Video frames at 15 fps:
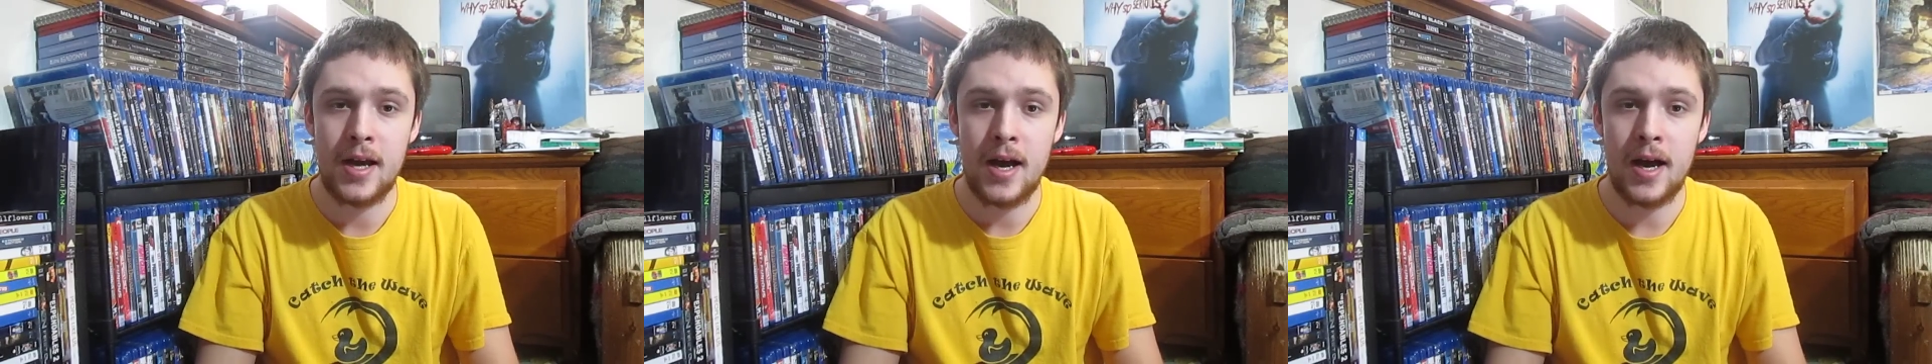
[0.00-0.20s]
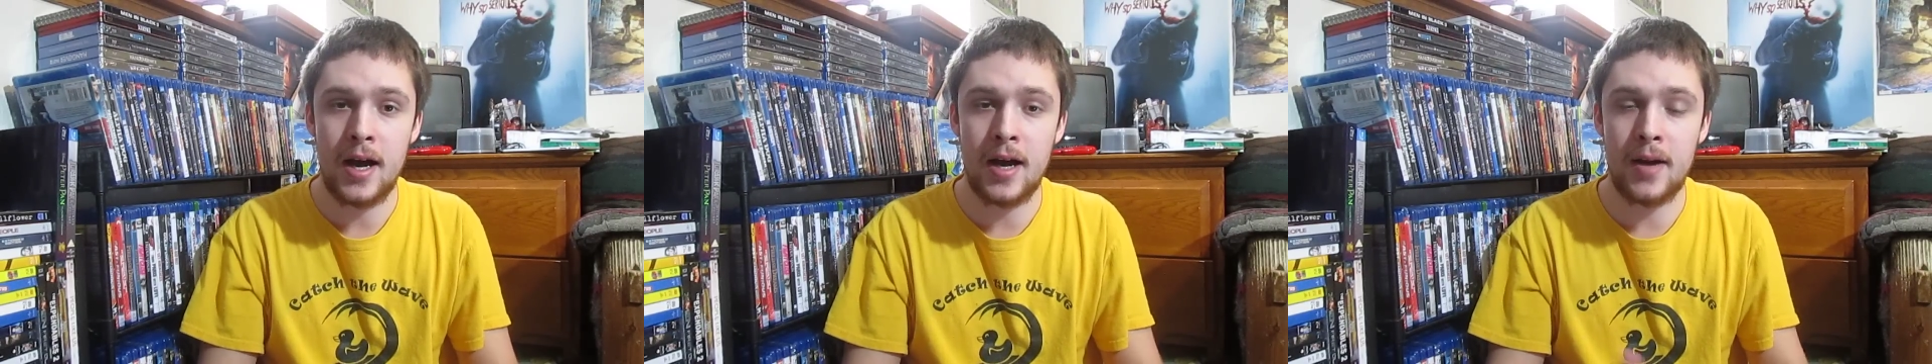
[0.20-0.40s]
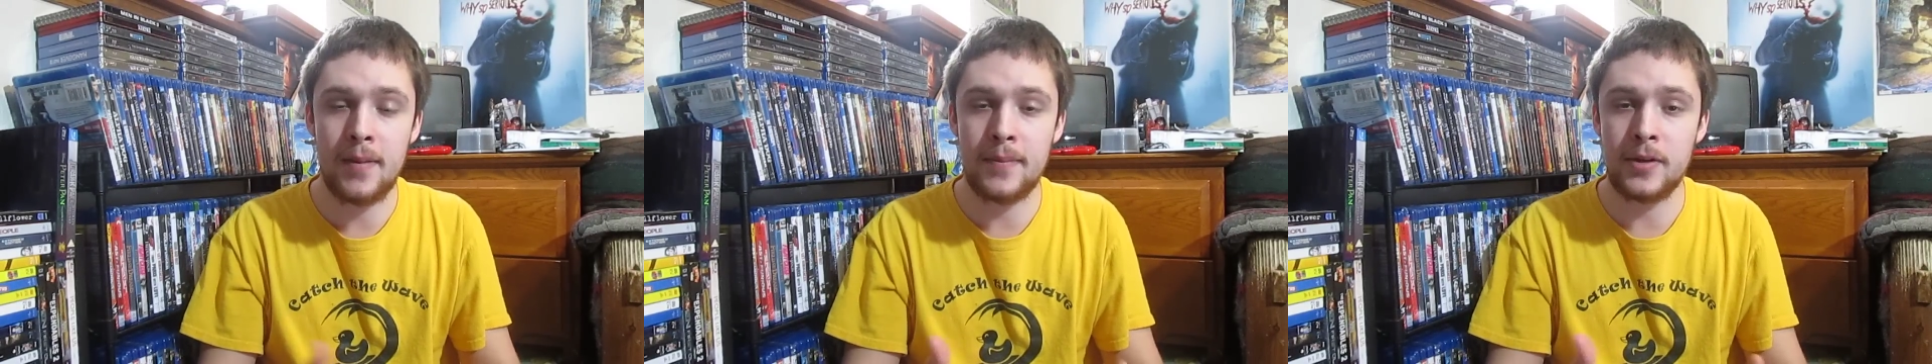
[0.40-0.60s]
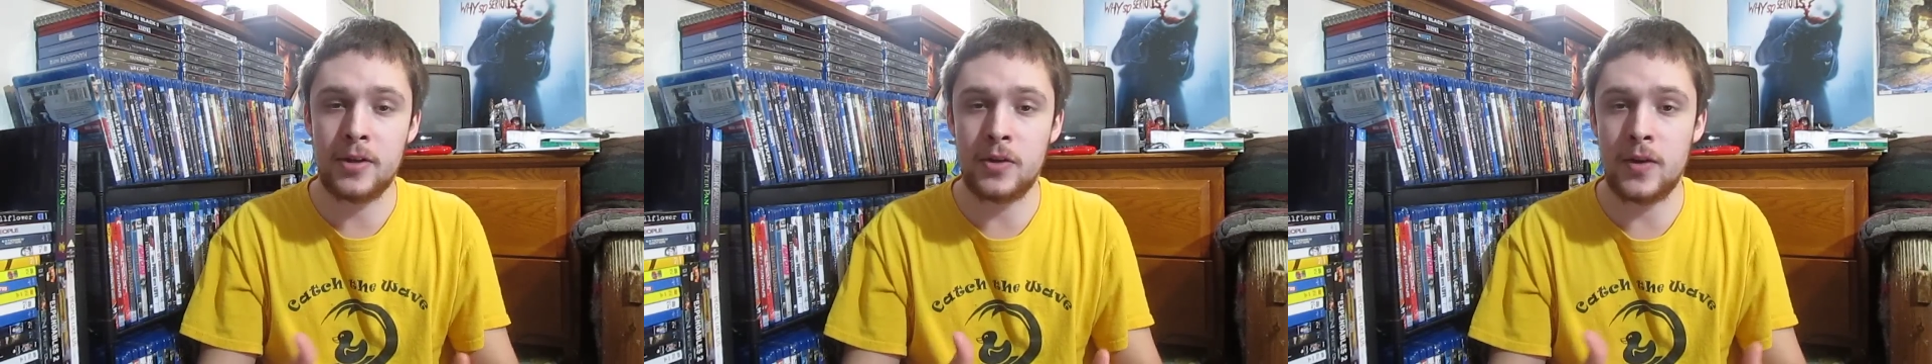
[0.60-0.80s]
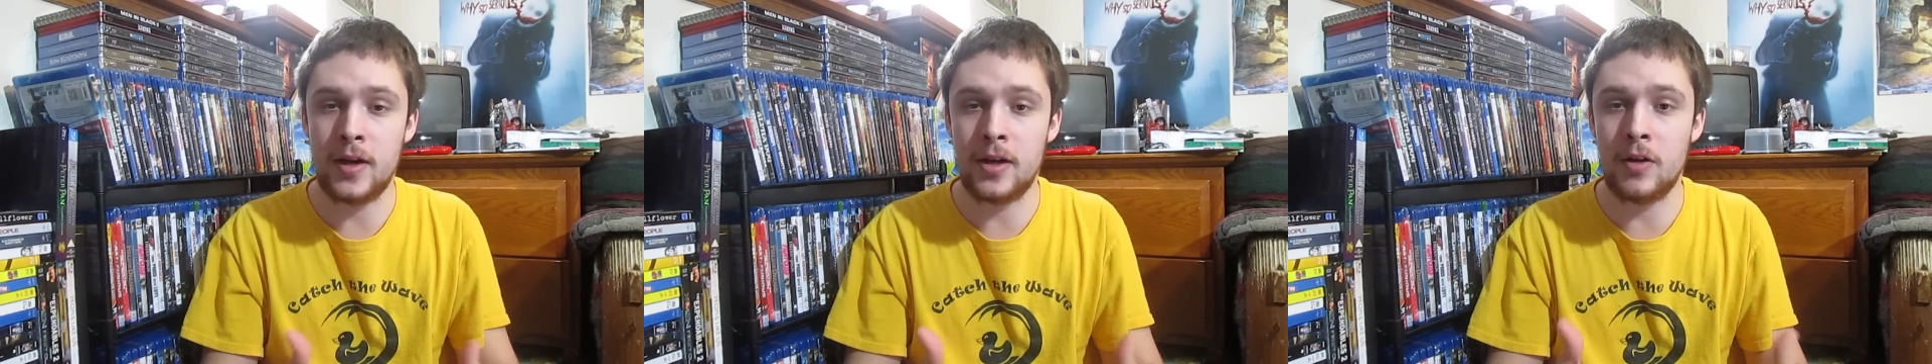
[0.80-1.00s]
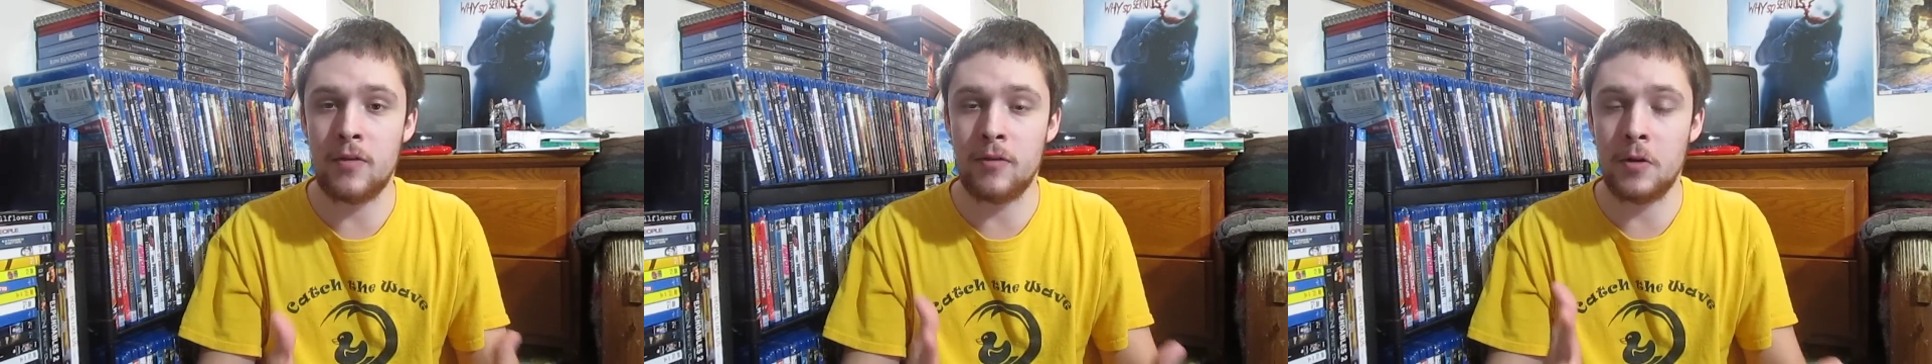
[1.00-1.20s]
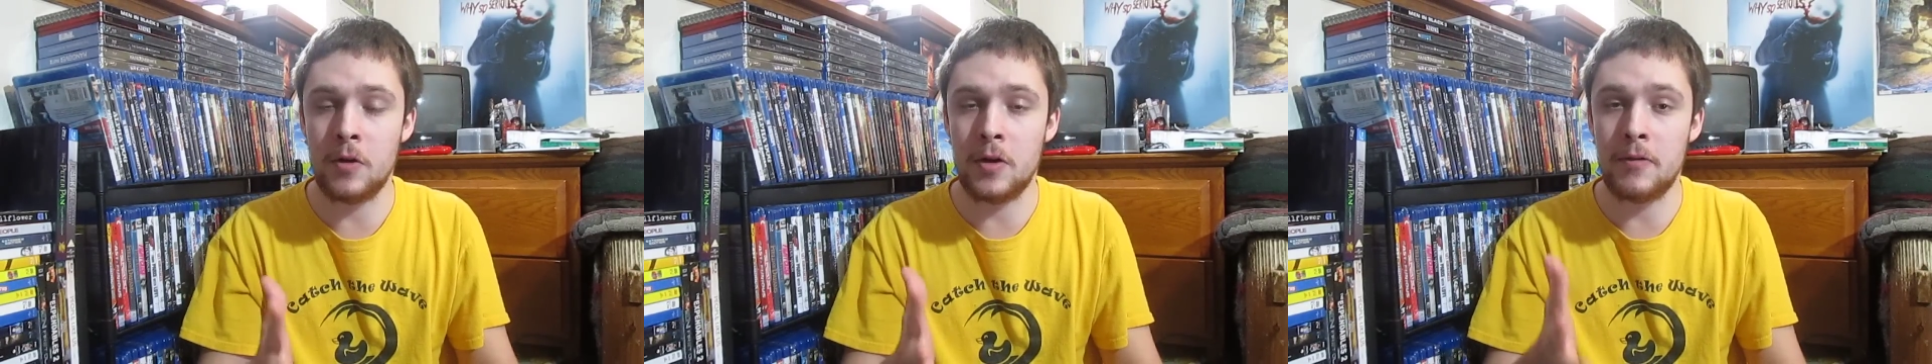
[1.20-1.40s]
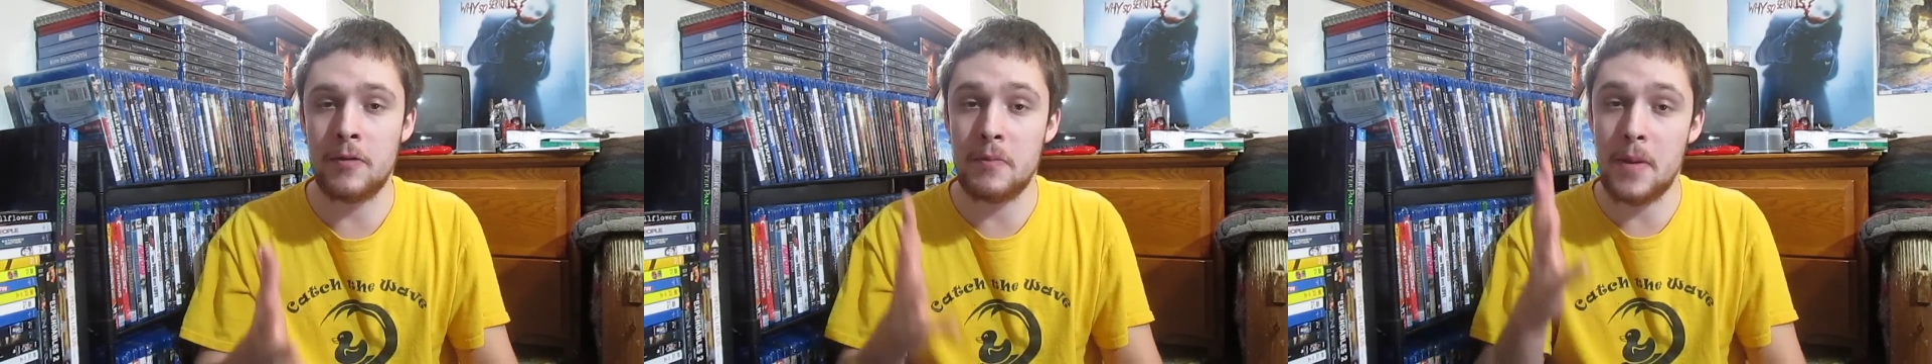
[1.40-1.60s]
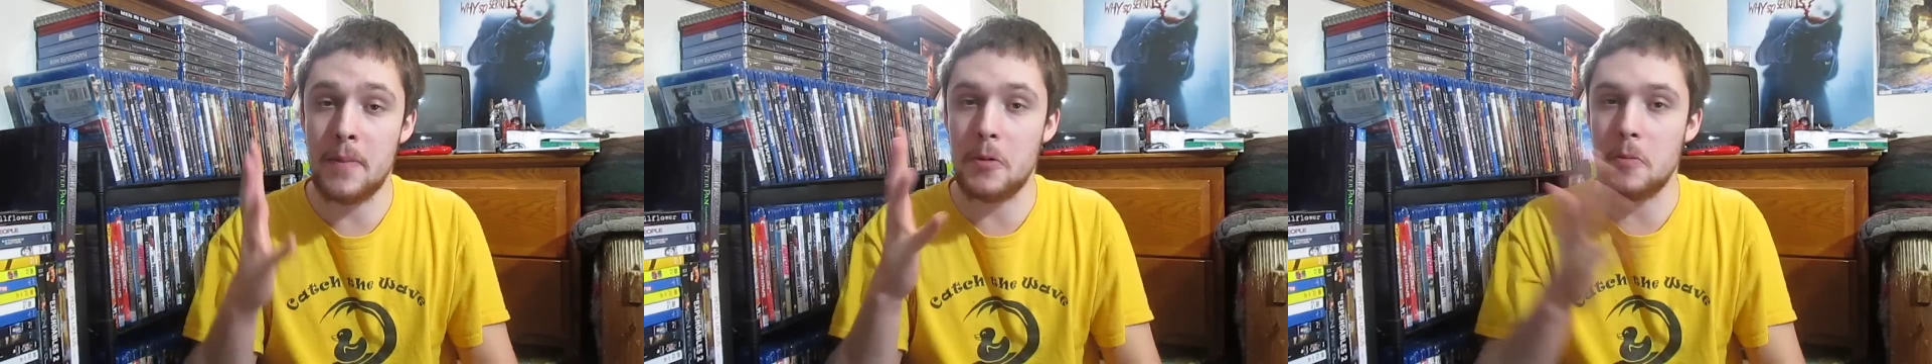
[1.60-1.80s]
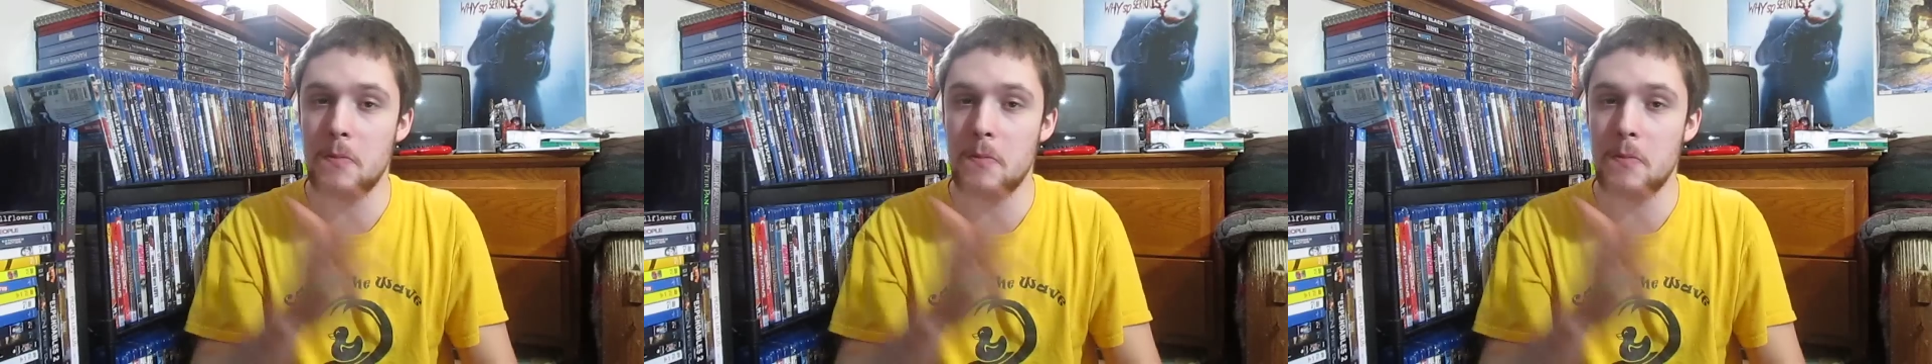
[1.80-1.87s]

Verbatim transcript: Um, you know, I don't really remember